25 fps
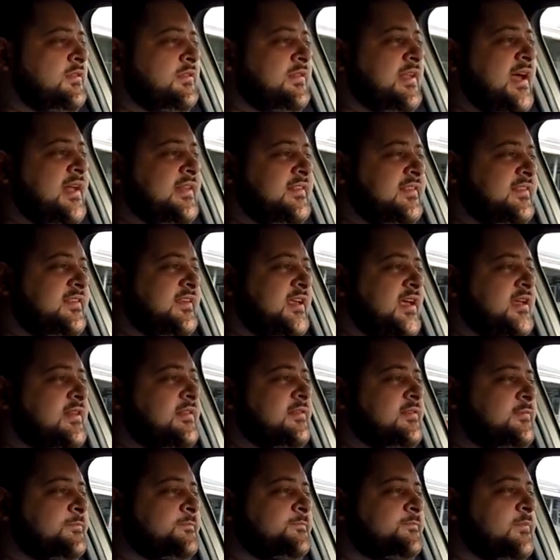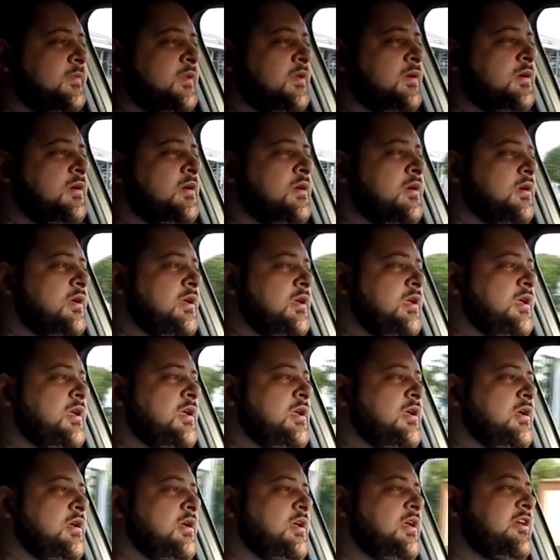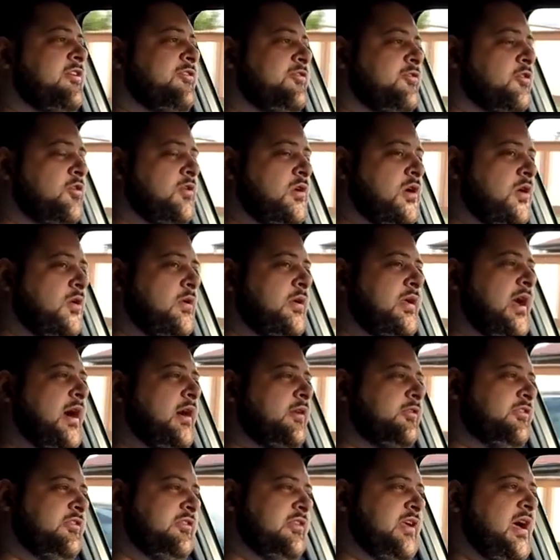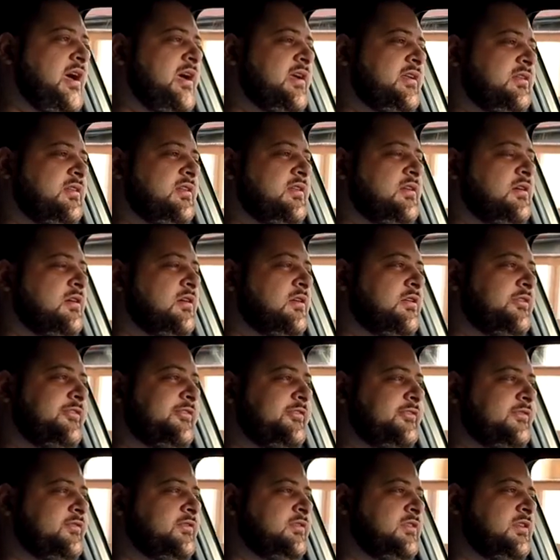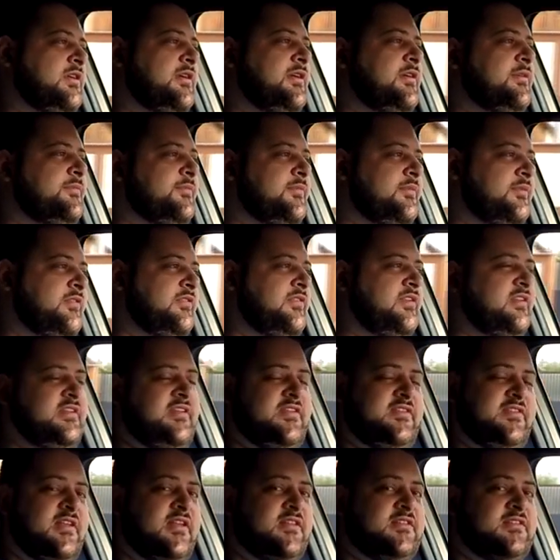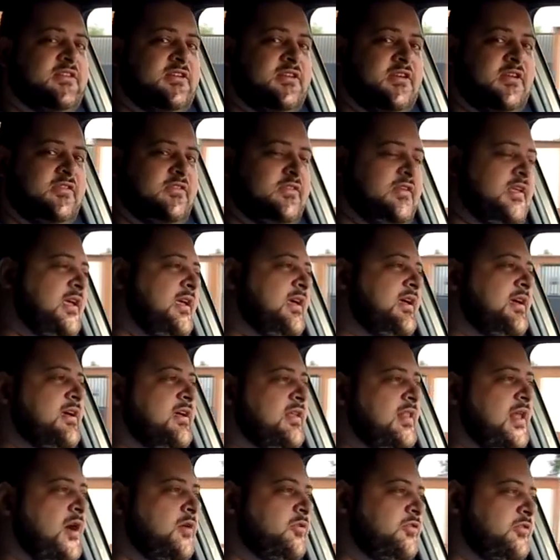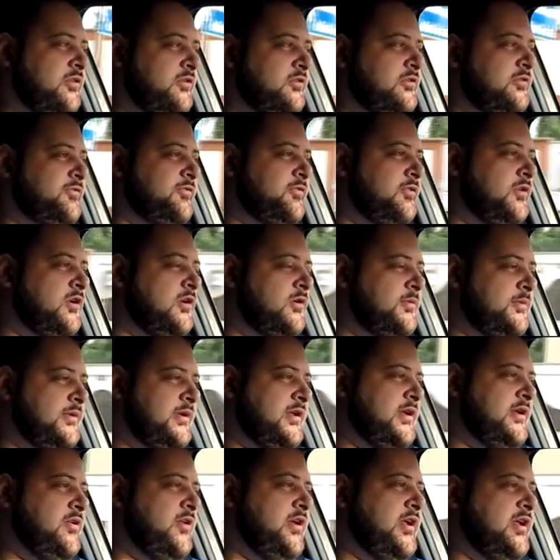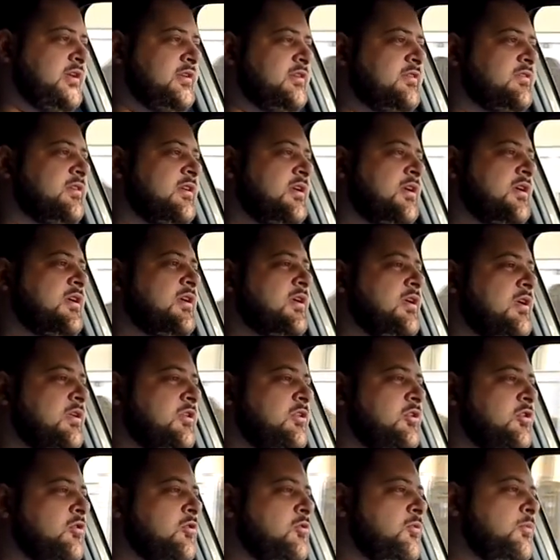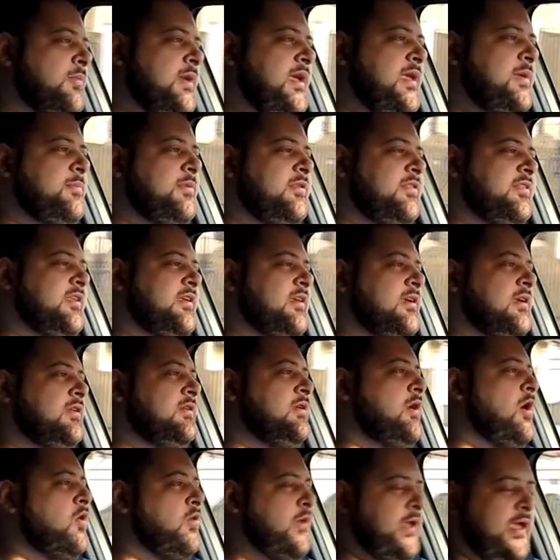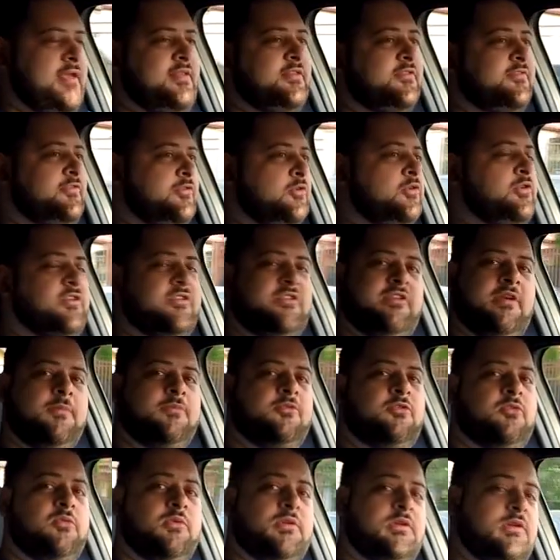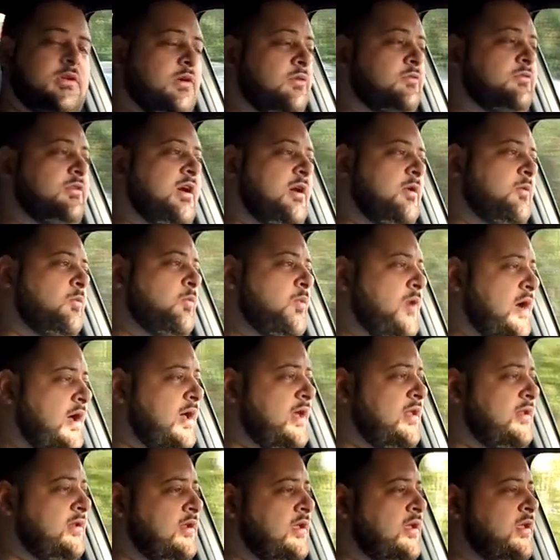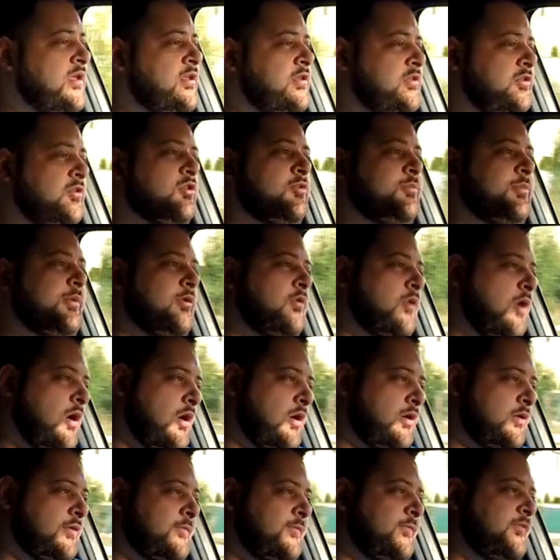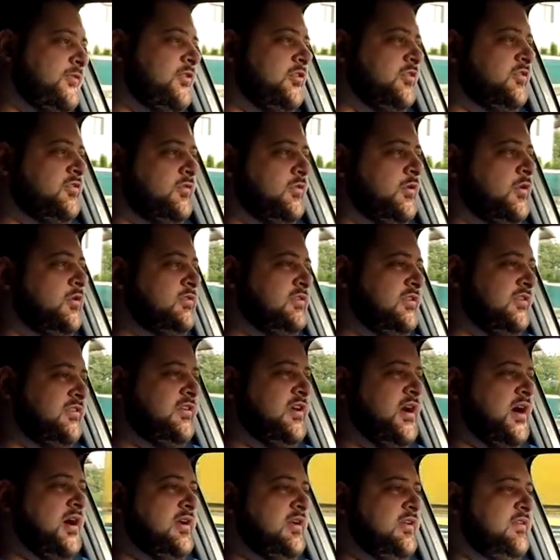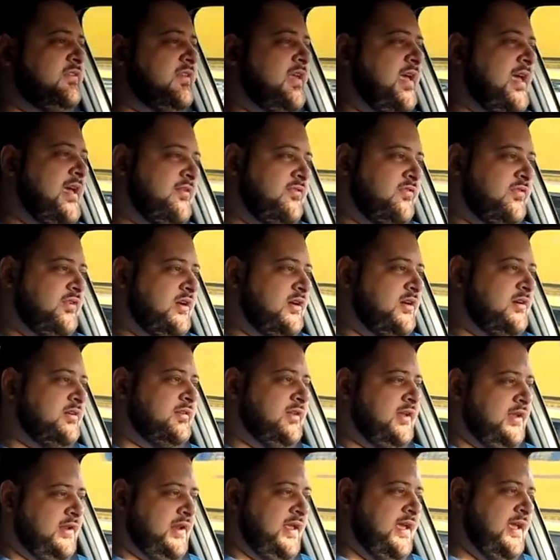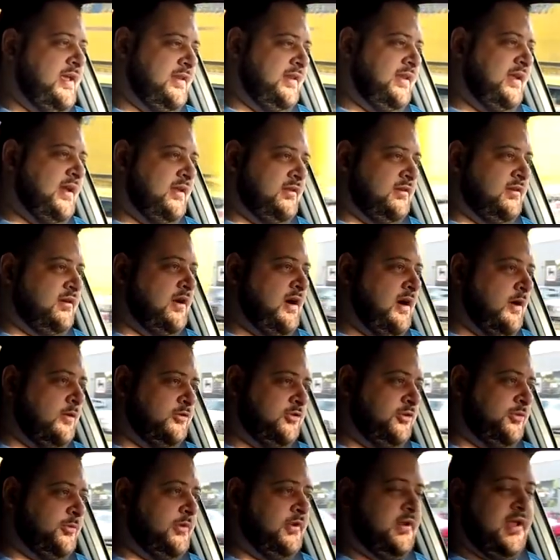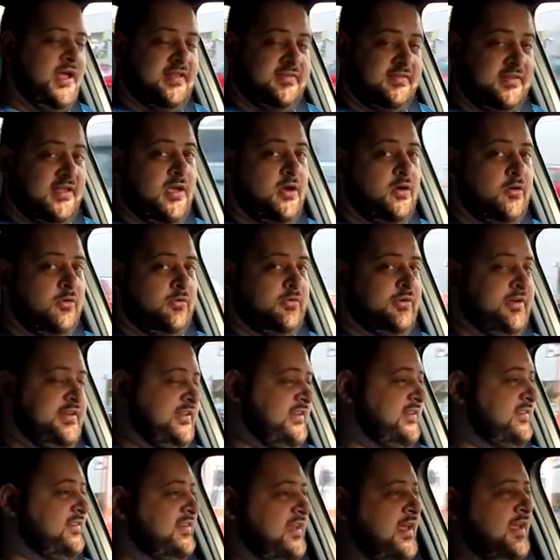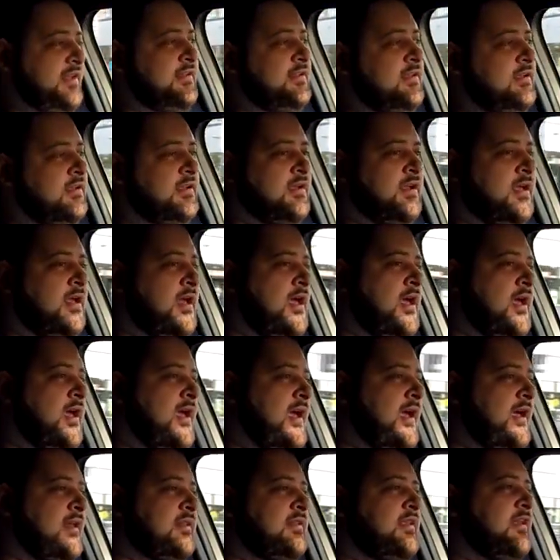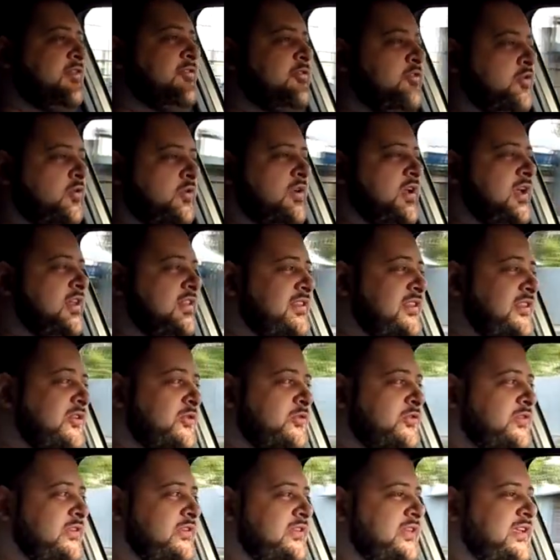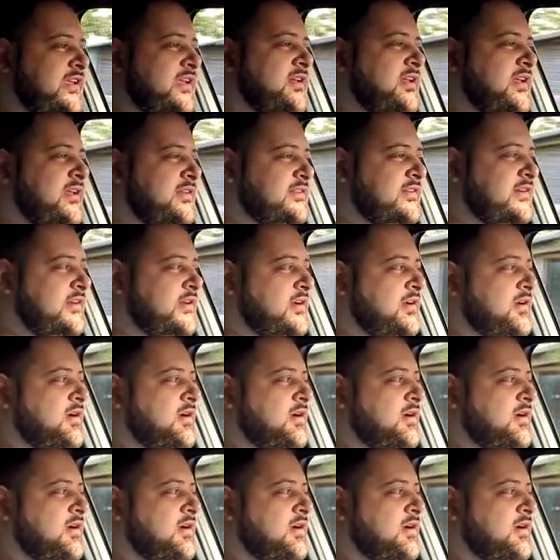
That said, if you're going outside of the city centers and outside of urban areas, you may be thinking, okay, the fuel consumption will go down. Well, you'd be wrong. First of all, this car is heavier than any other Countryman, as I already said. And if you're not using the electric